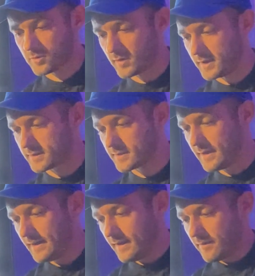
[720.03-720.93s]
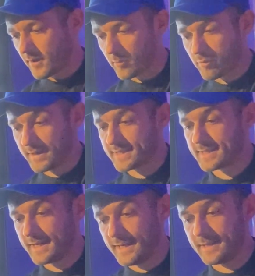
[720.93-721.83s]
trees that
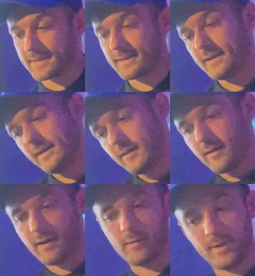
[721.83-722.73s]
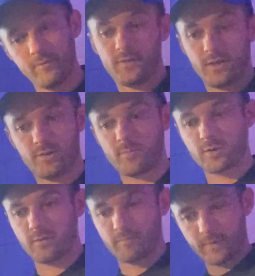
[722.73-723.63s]
precede even the
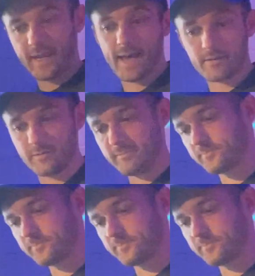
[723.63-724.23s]
Egyptian canon.